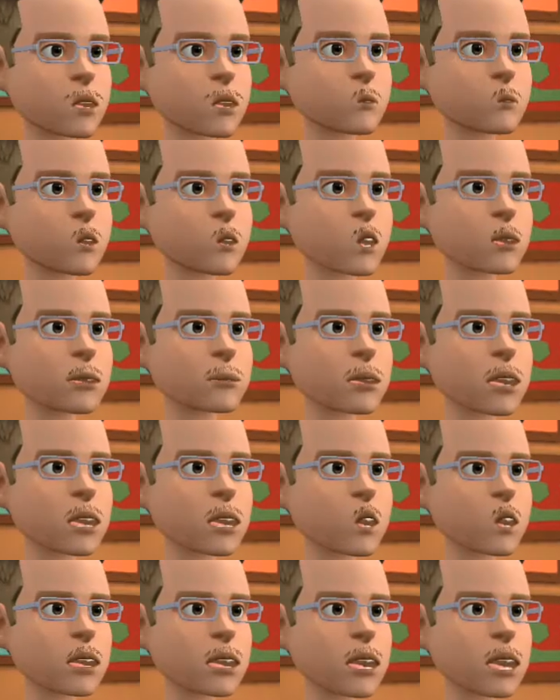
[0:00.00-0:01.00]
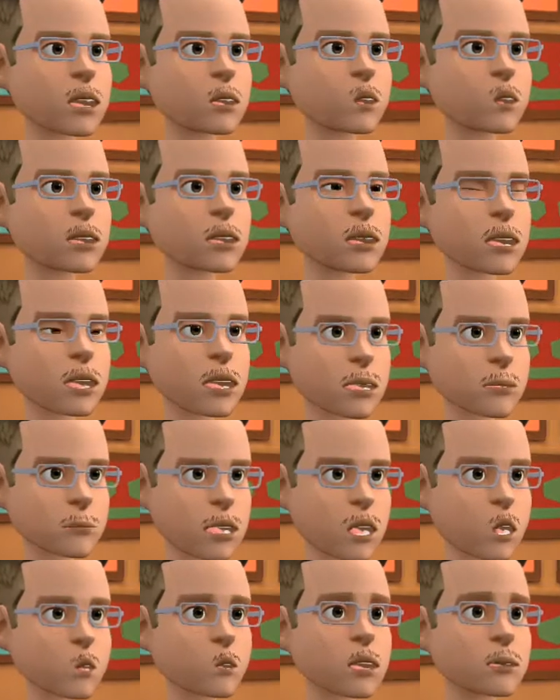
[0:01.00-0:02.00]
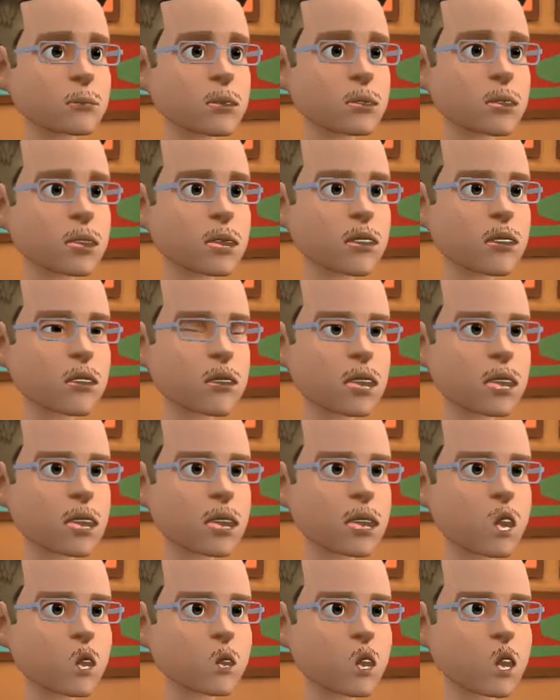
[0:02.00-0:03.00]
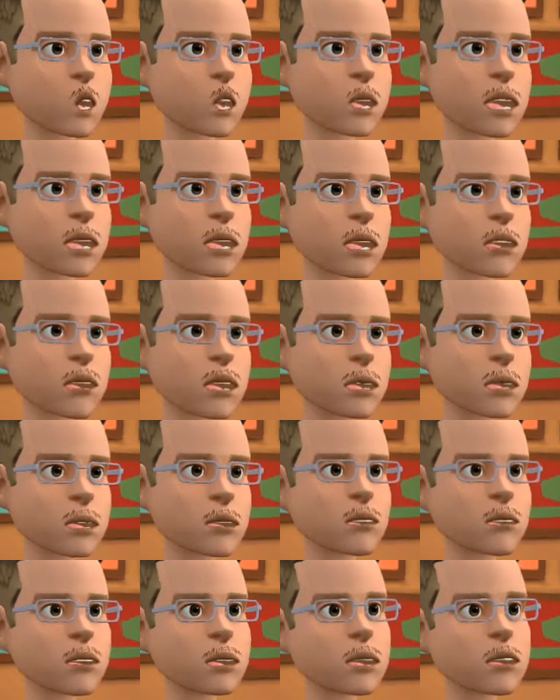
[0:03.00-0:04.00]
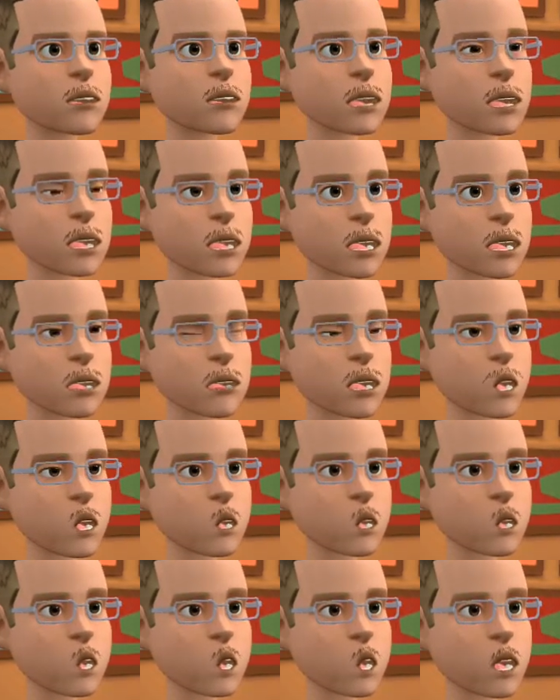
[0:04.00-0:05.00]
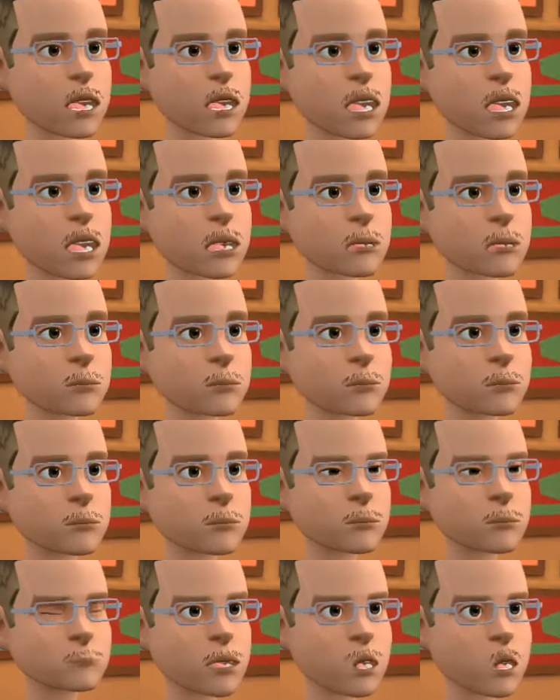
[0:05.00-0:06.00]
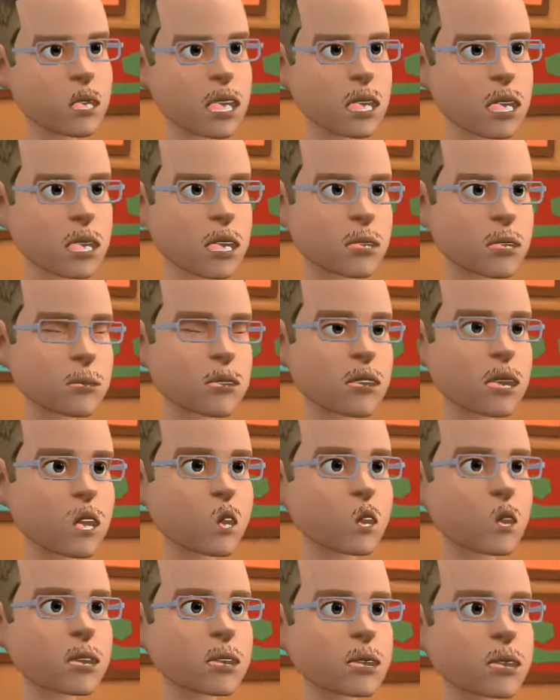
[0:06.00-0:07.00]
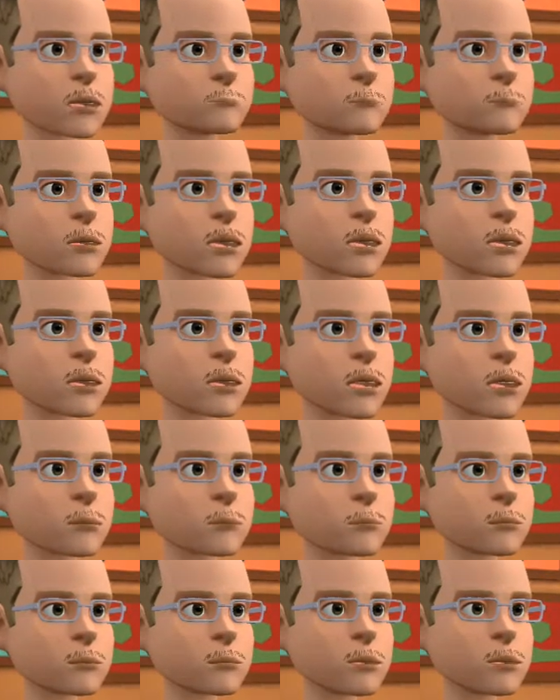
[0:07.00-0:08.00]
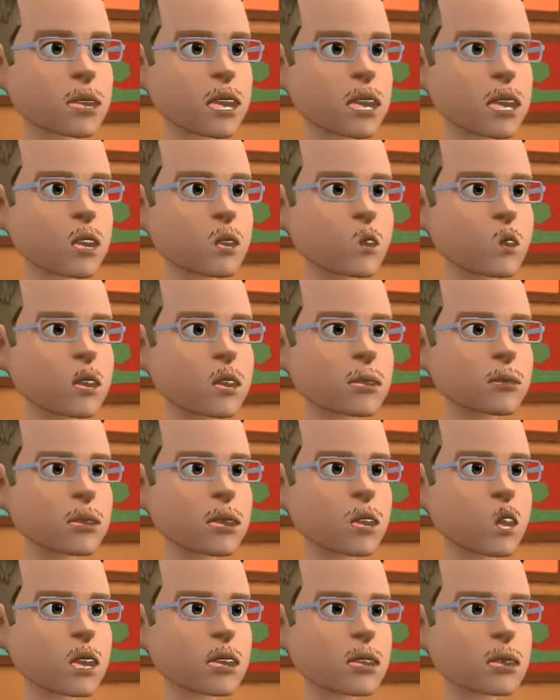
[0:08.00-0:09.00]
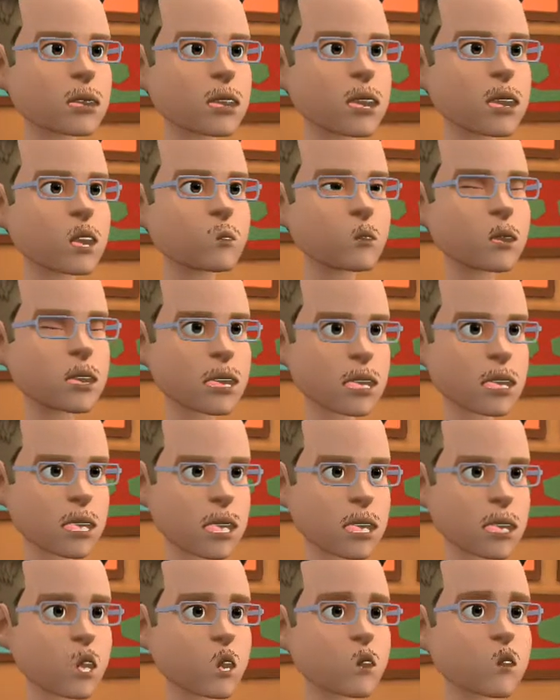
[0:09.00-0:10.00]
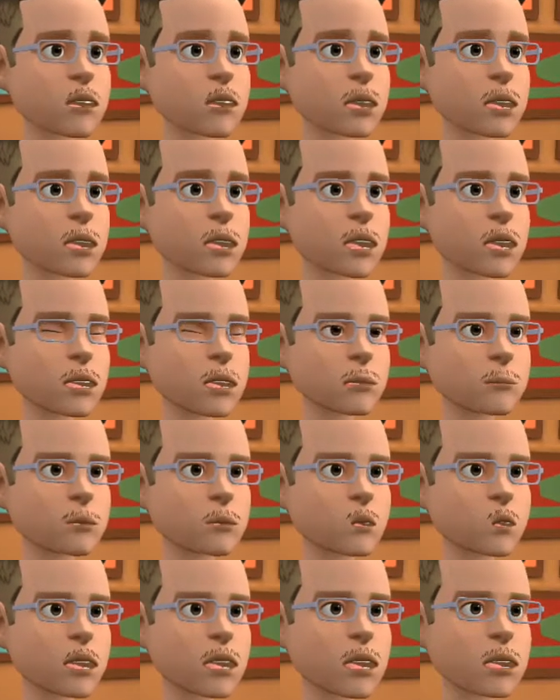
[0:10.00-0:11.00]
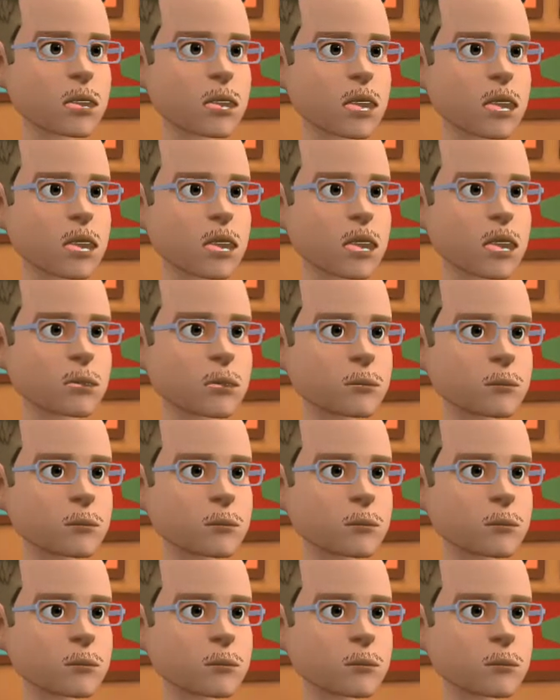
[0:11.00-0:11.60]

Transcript: probably already know that these problems can affect your quality of life and the function of your new kidney. But with the help of your transplant team, there are steps you can take to protect your physical and emotional health.